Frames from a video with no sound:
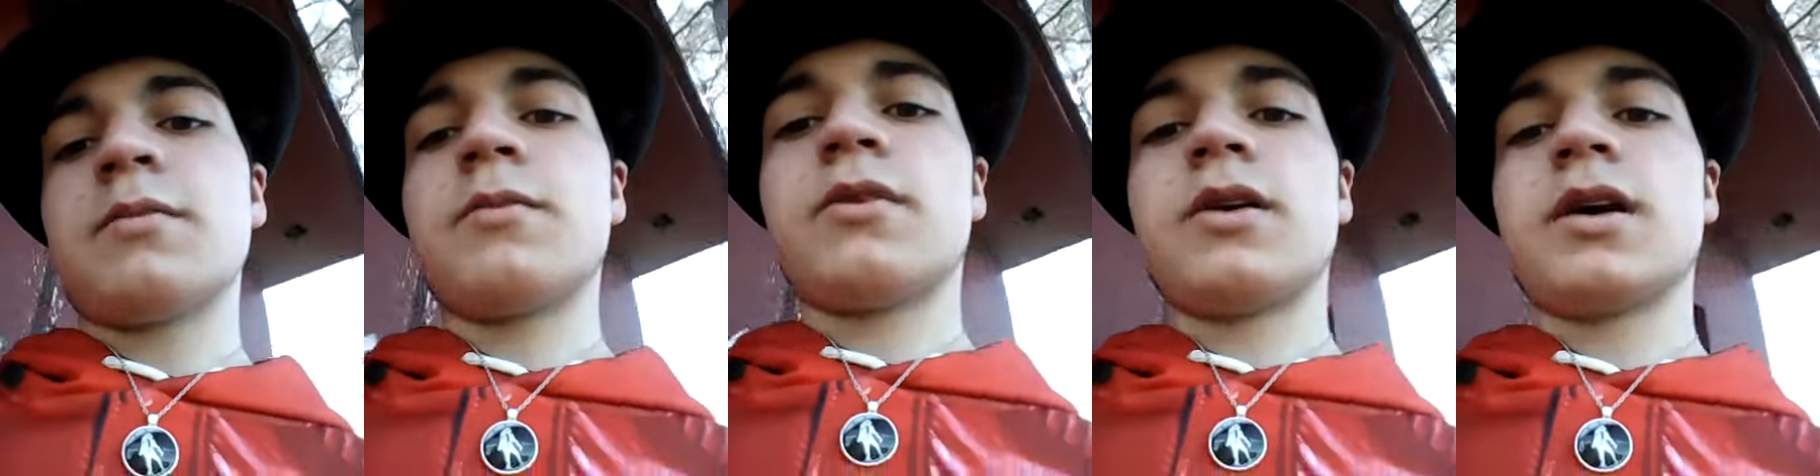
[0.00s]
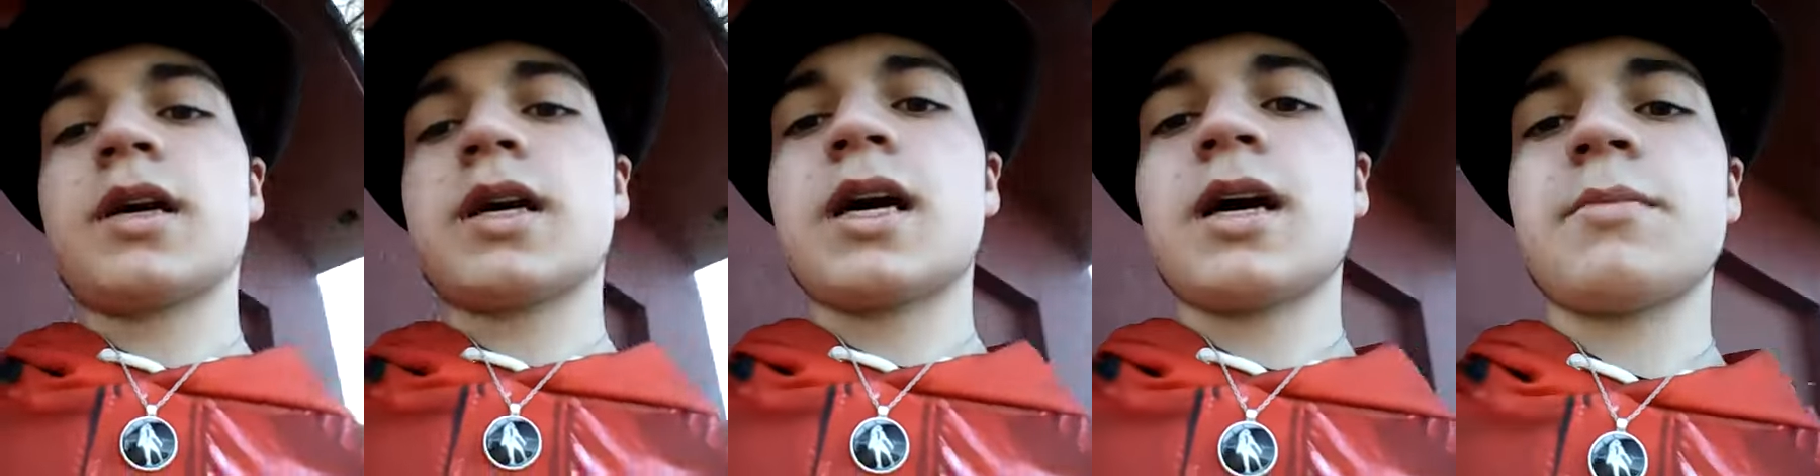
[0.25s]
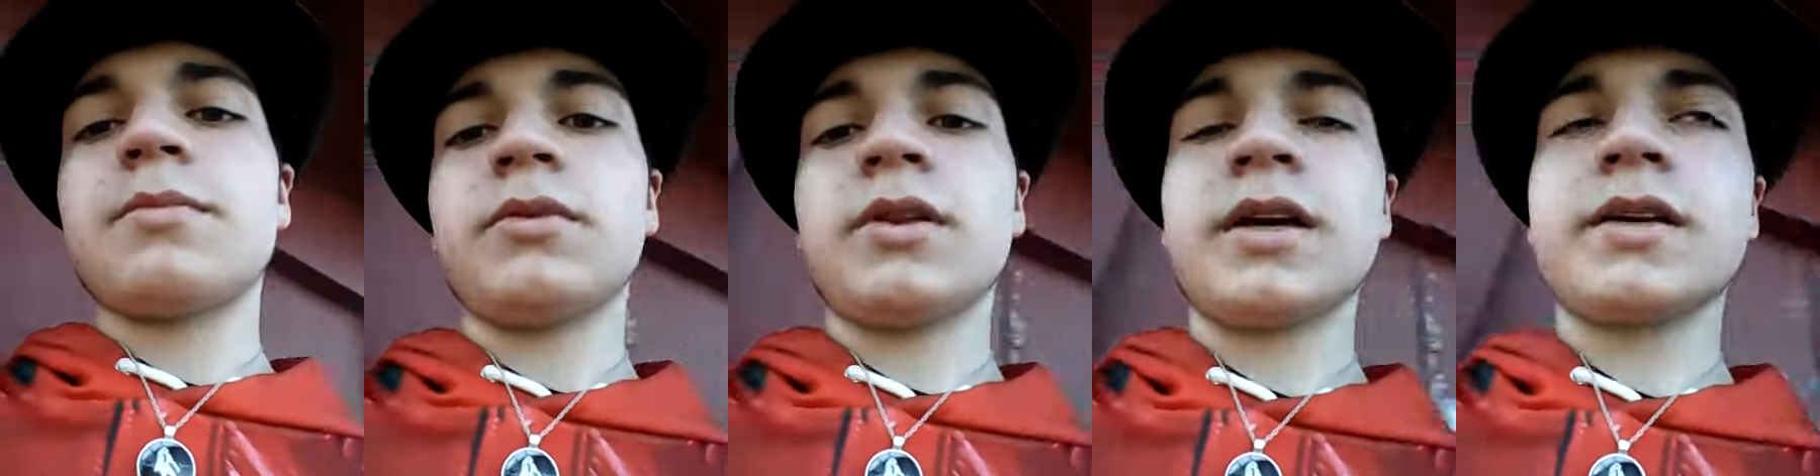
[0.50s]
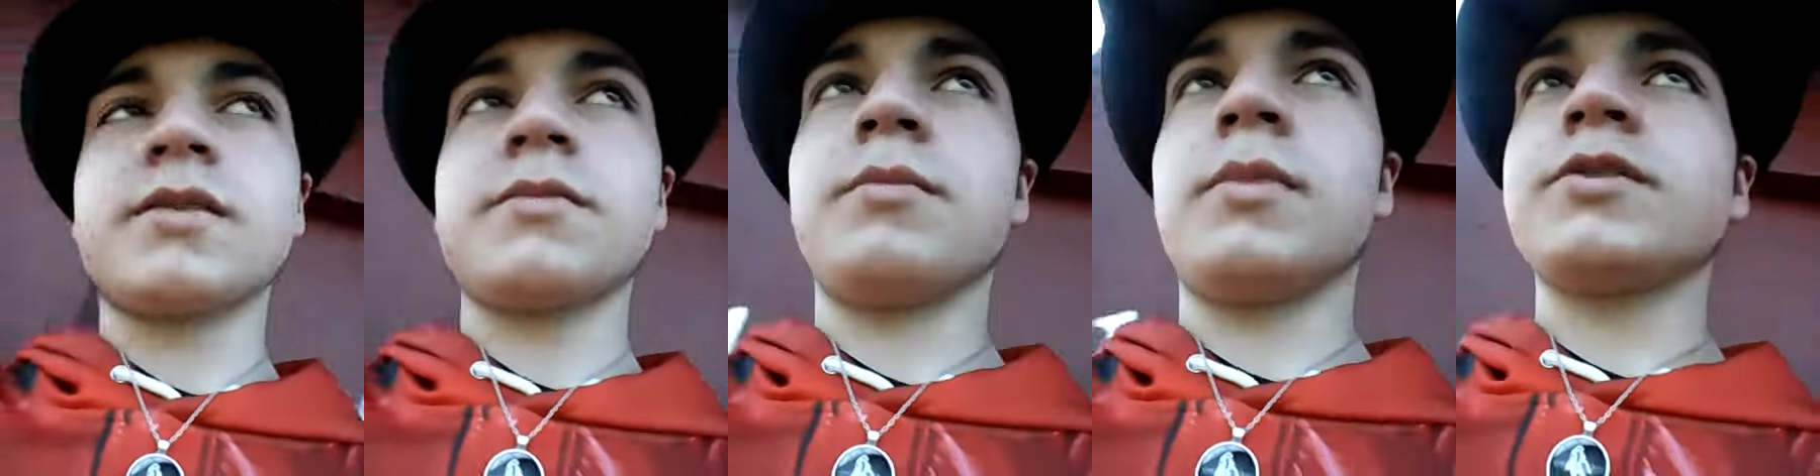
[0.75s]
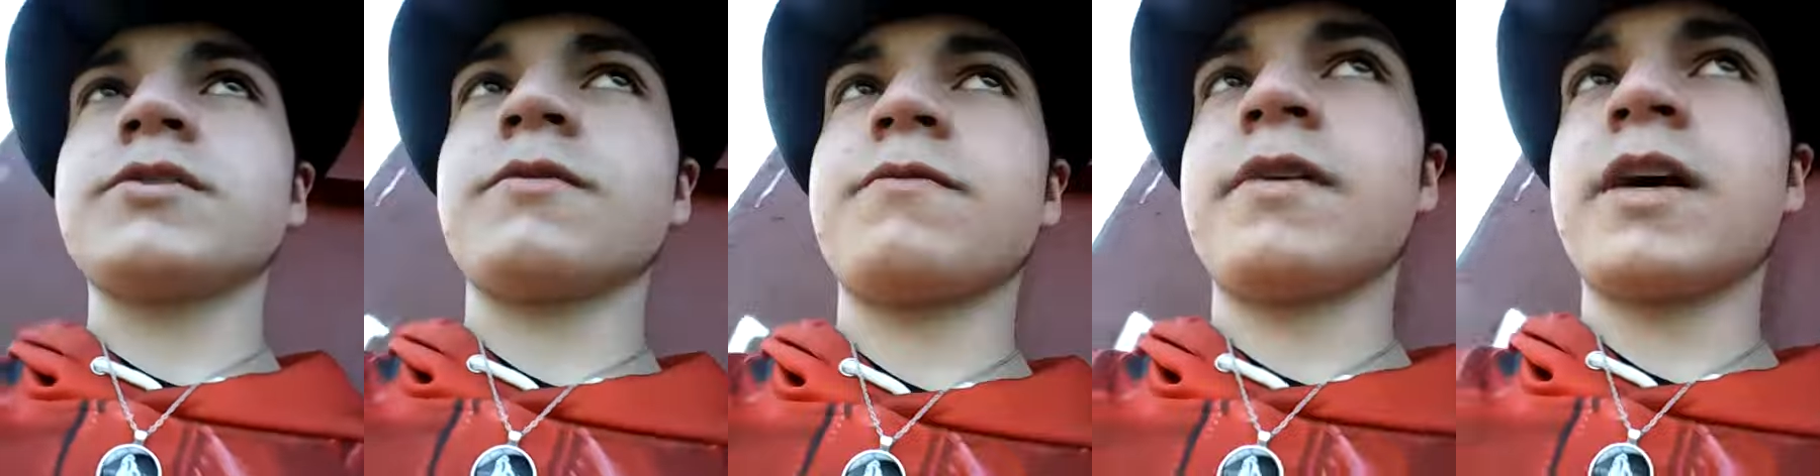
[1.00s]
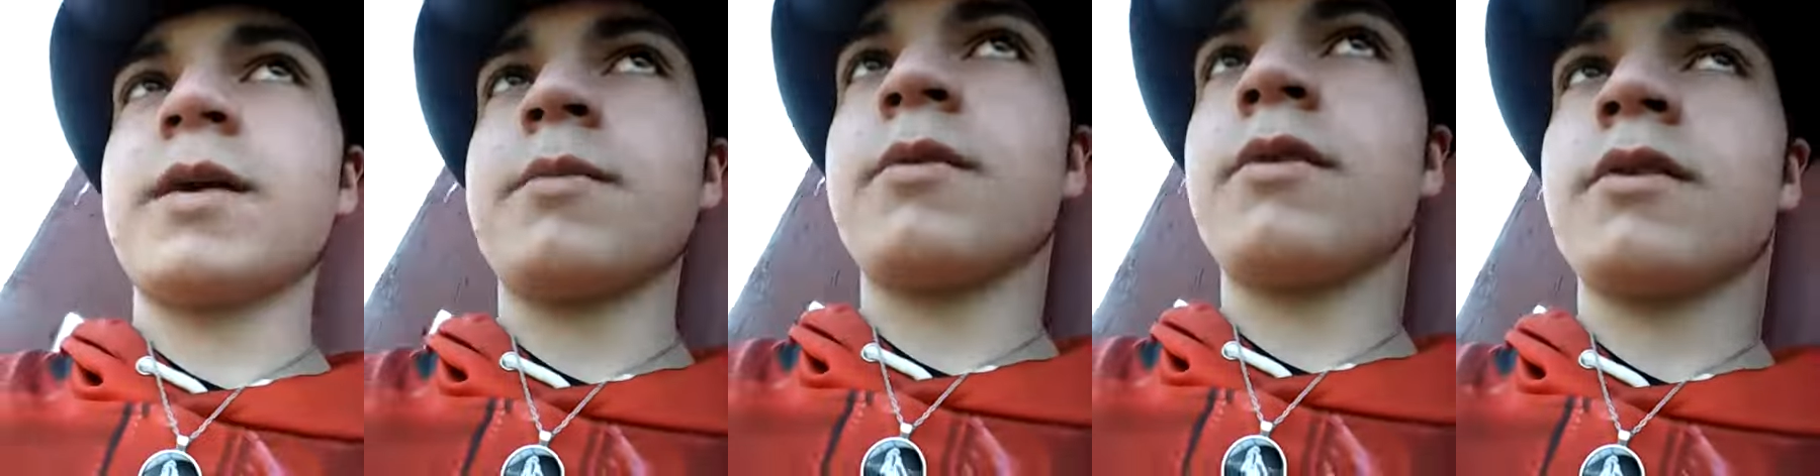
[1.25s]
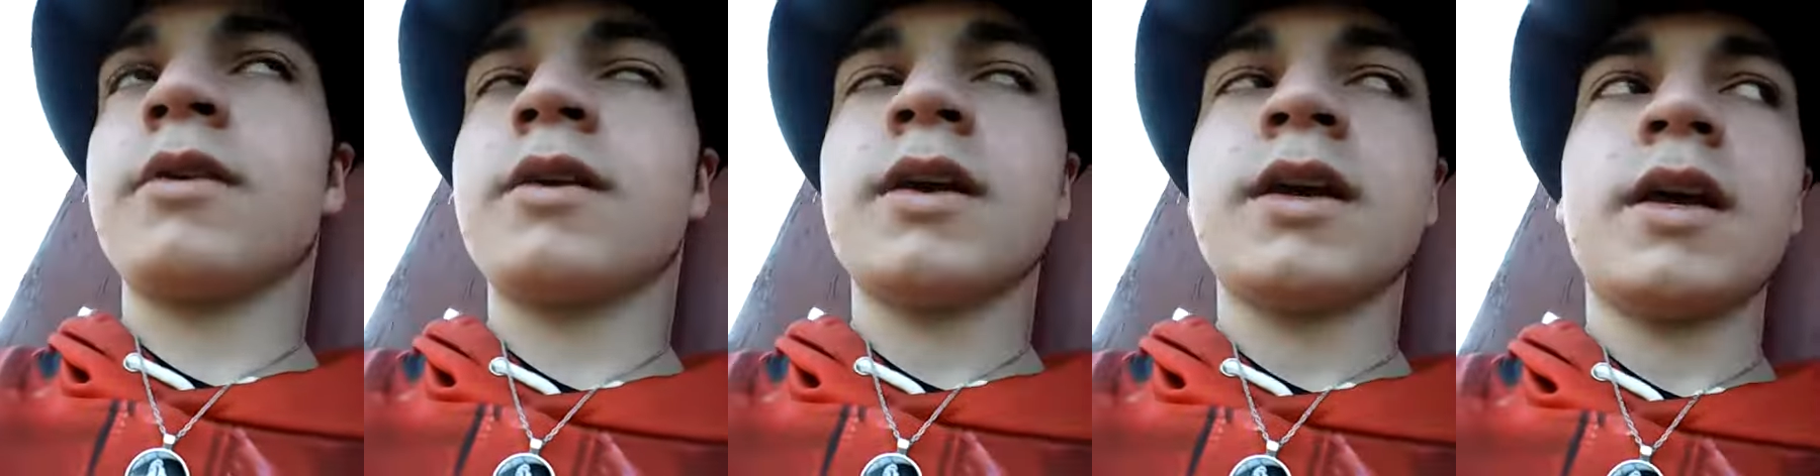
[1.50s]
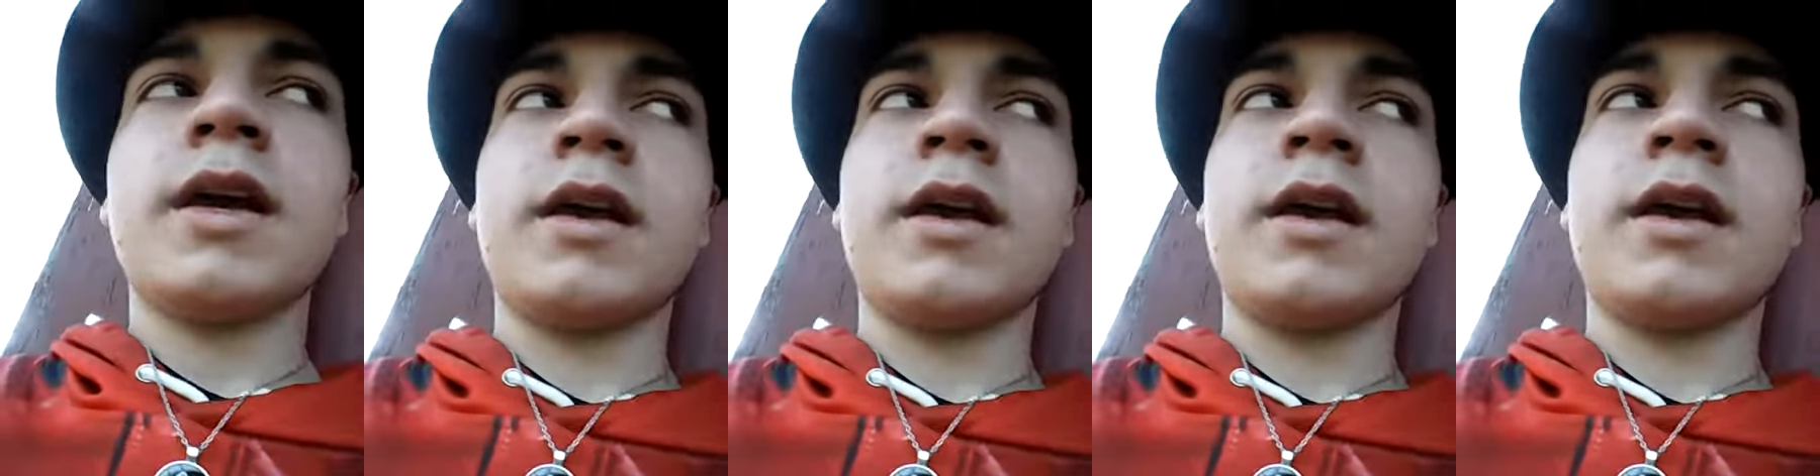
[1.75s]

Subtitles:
a more complex muscle fiber.